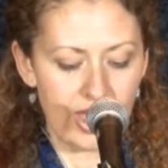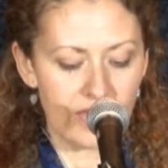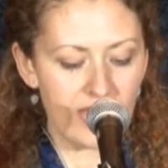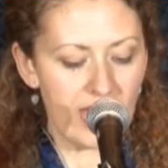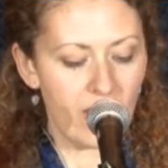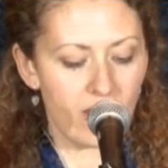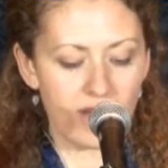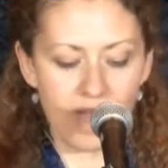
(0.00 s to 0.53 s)

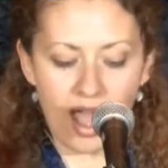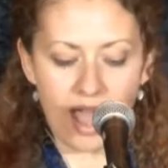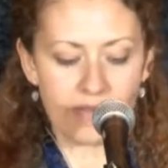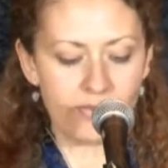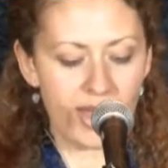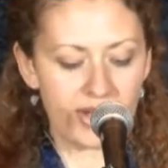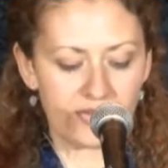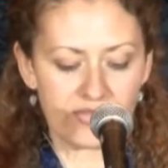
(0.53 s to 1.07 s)
They are
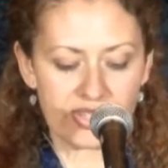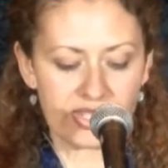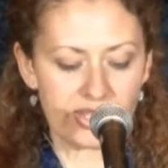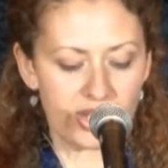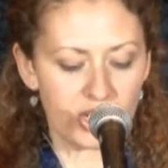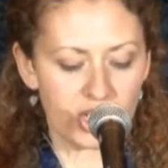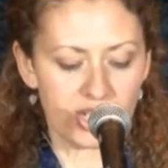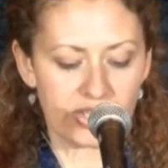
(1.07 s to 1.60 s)
not
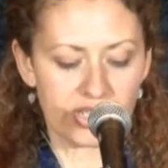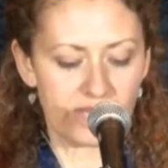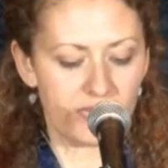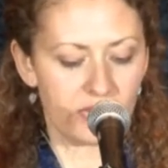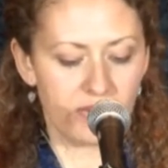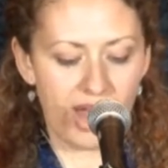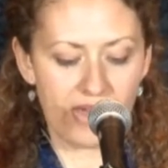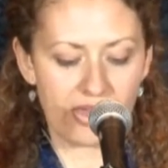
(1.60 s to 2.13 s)
manifestations
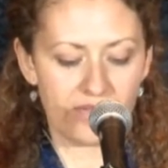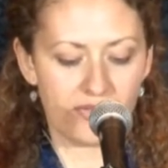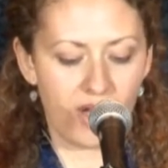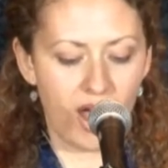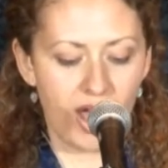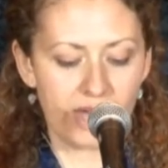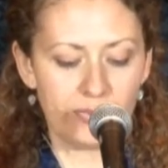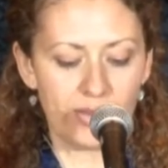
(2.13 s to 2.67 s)
of the wrath
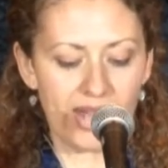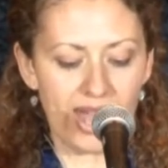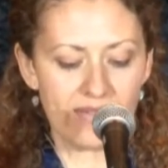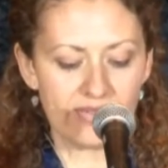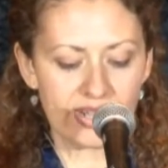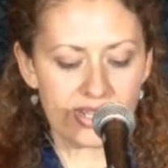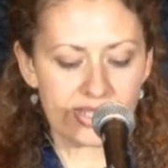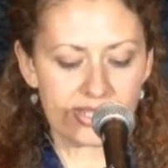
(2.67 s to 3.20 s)
of God, but
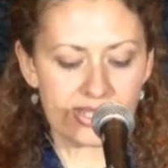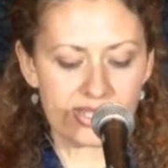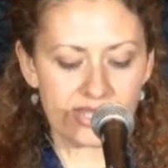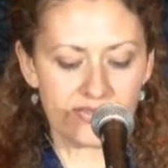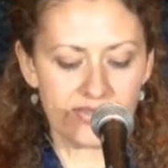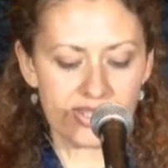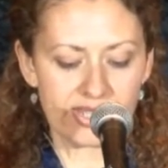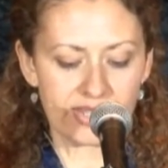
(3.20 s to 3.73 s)

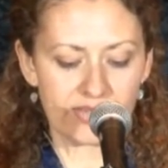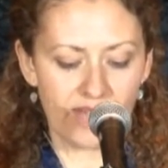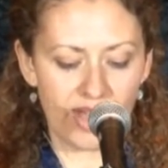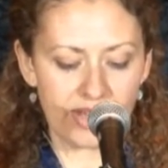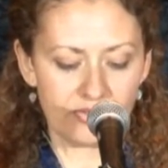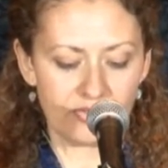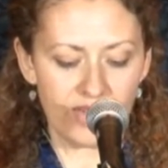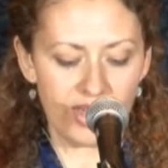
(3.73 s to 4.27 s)
evidences of his
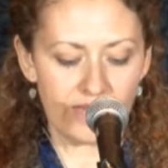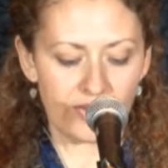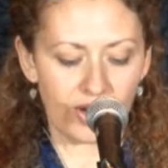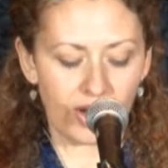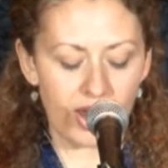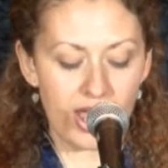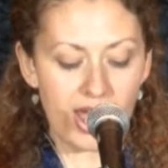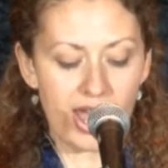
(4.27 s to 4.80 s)
divine
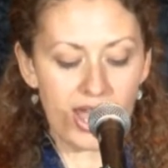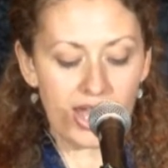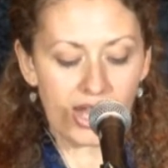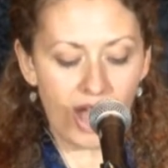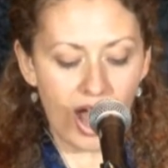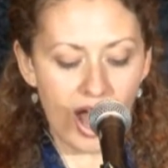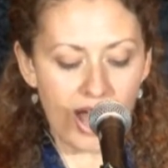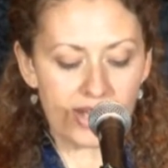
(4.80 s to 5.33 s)
favor.
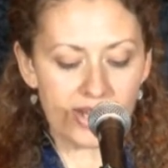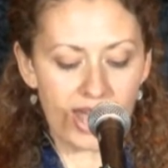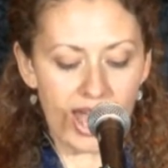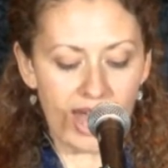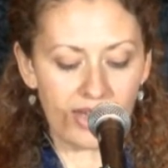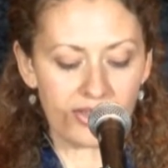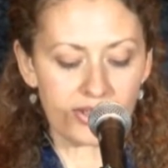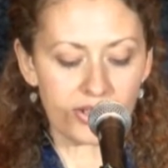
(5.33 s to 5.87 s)
God,
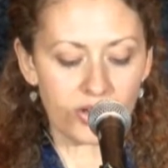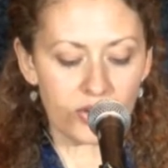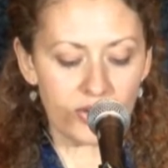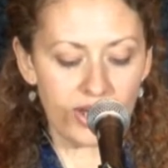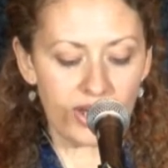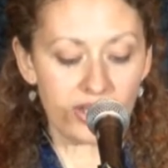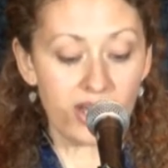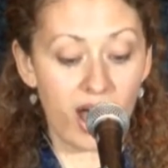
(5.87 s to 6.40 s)

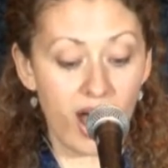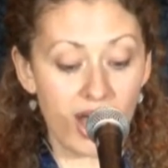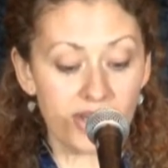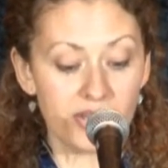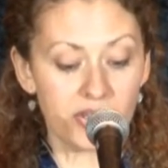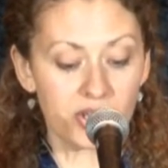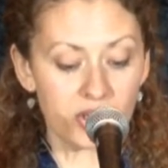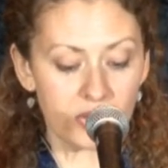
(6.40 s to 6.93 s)

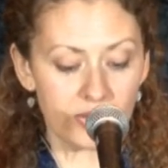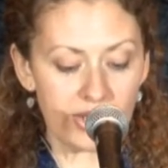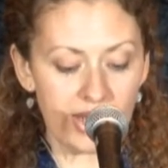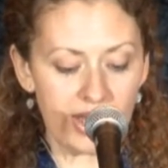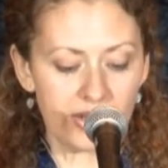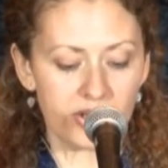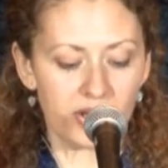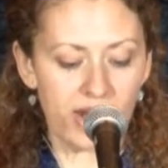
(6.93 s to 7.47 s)
God the
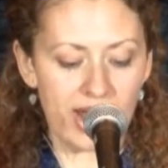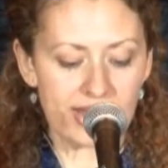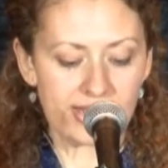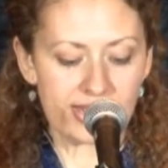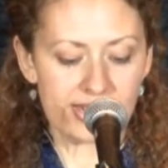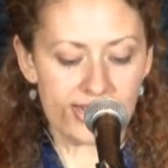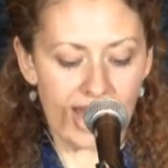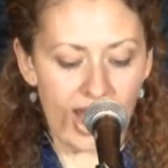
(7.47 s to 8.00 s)
Creator,
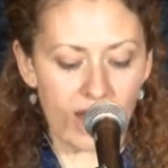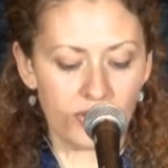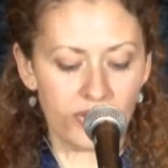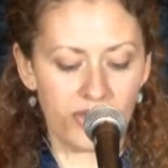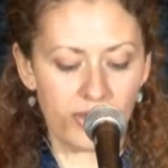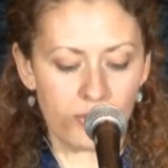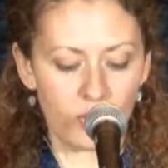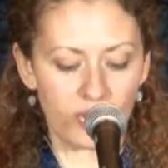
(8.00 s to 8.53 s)
has
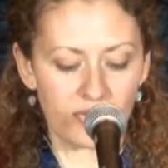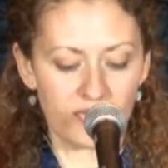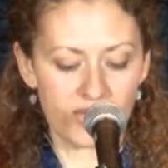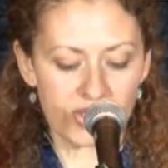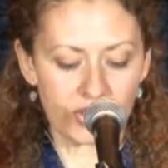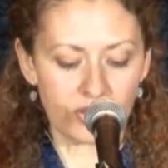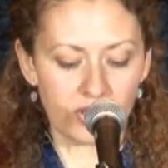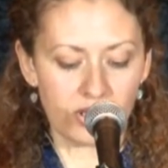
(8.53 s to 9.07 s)
endowed them with
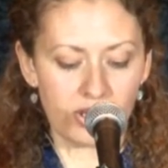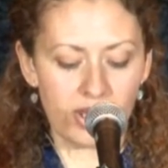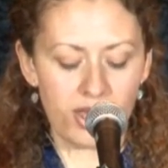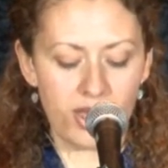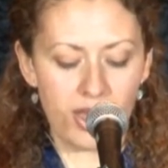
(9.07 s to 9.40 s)
physical,